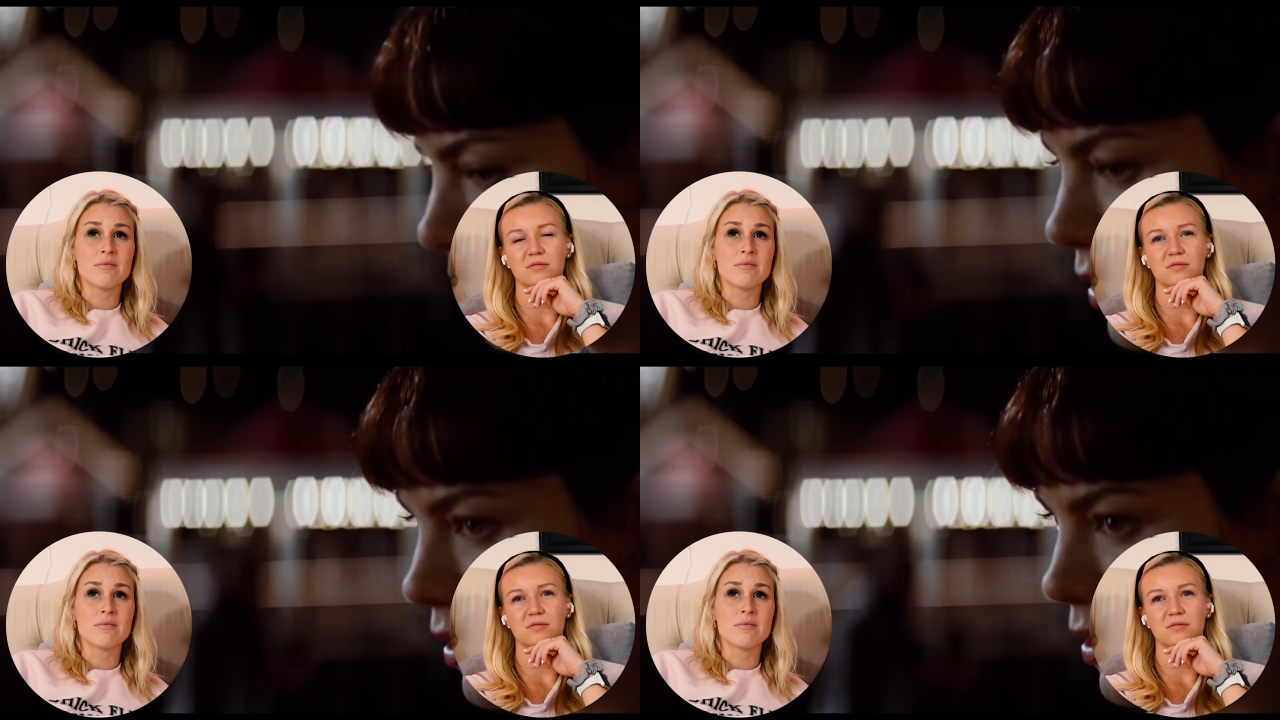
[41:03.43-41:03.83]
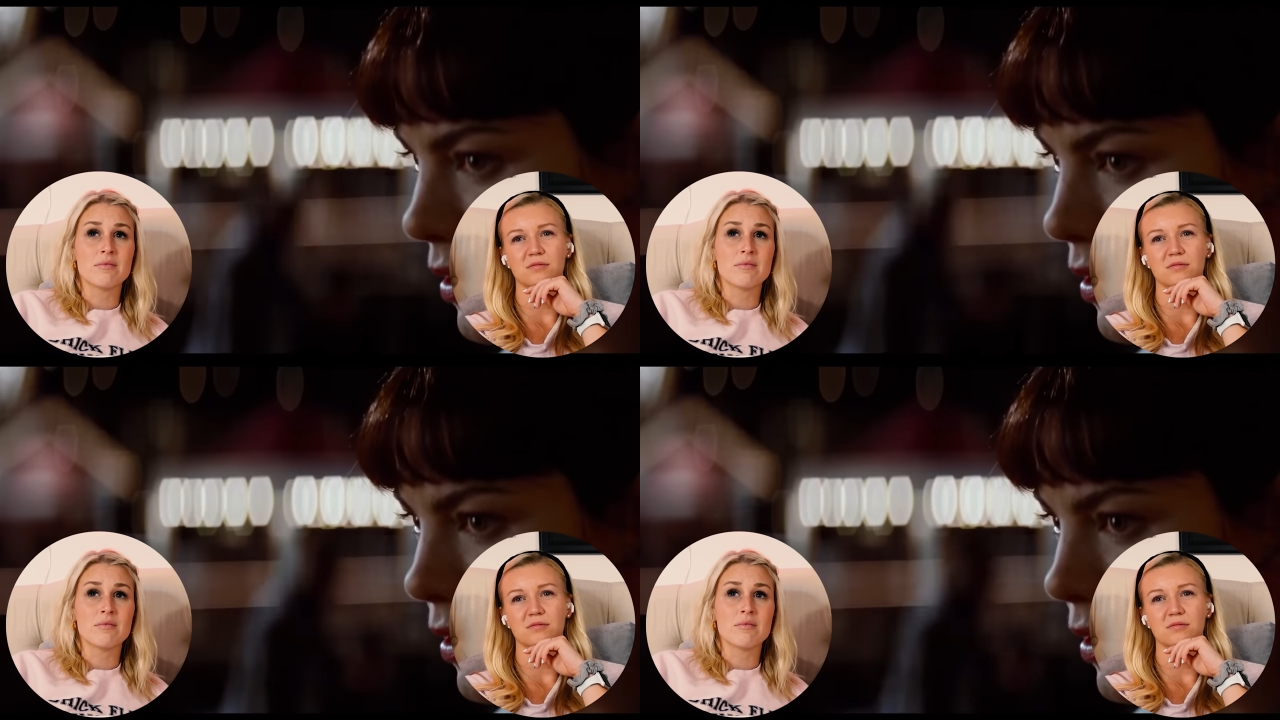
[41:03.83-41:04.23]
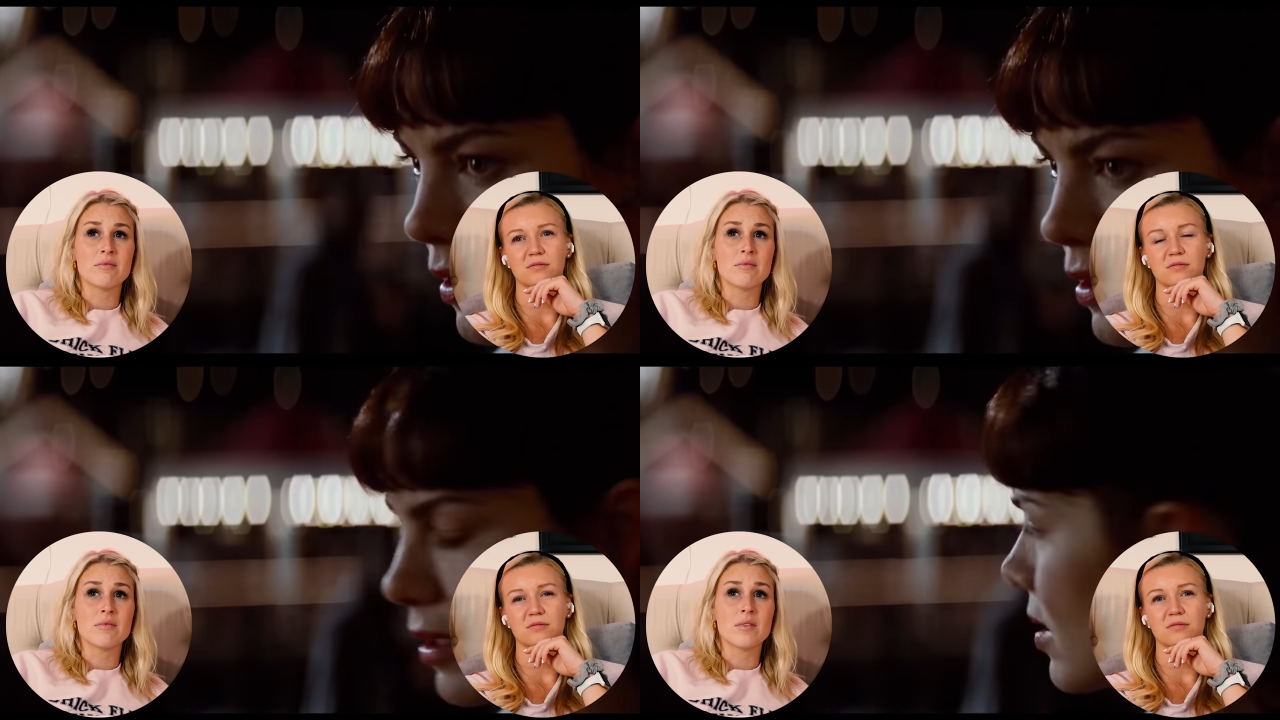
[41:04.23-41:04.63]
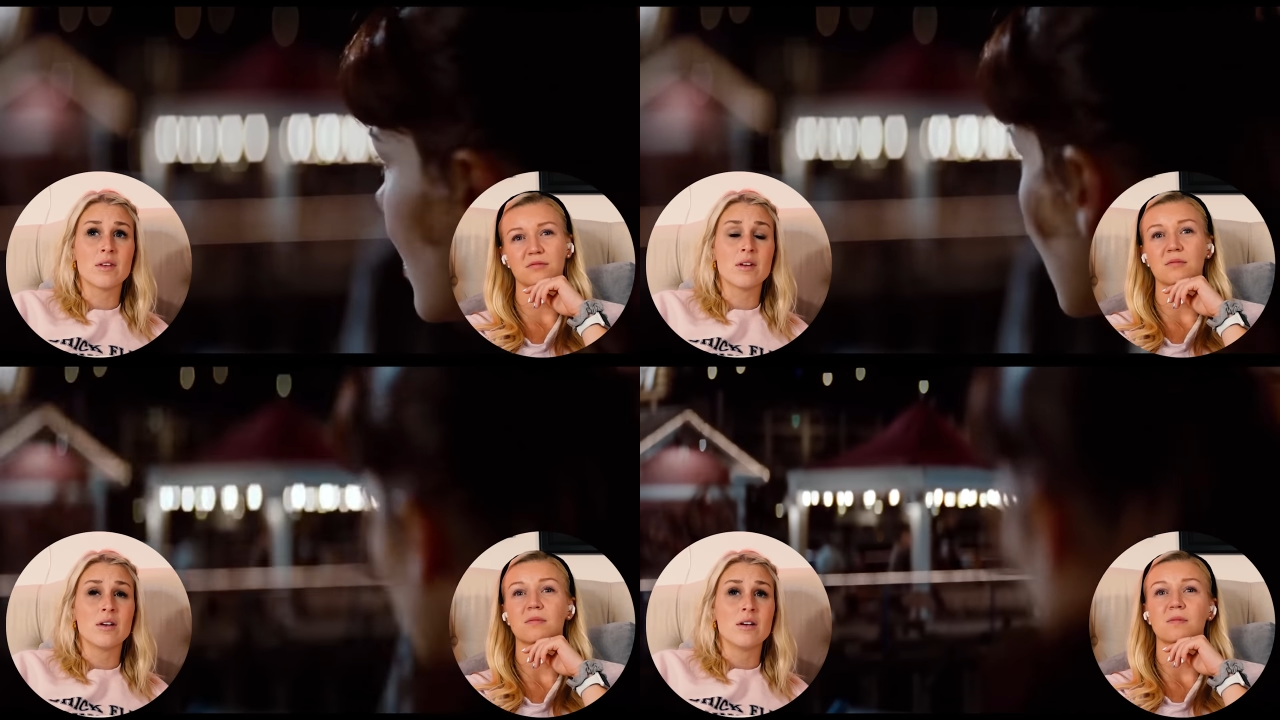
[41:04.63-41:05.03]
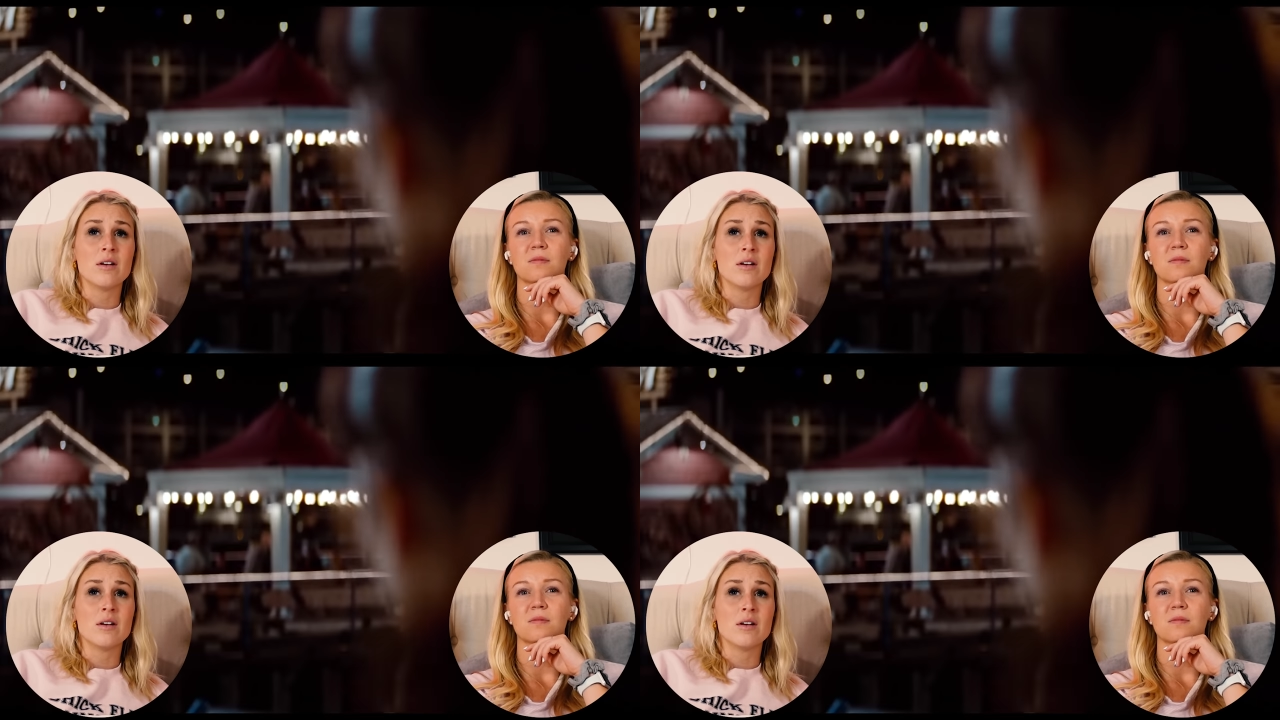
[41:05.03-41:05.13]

(silence)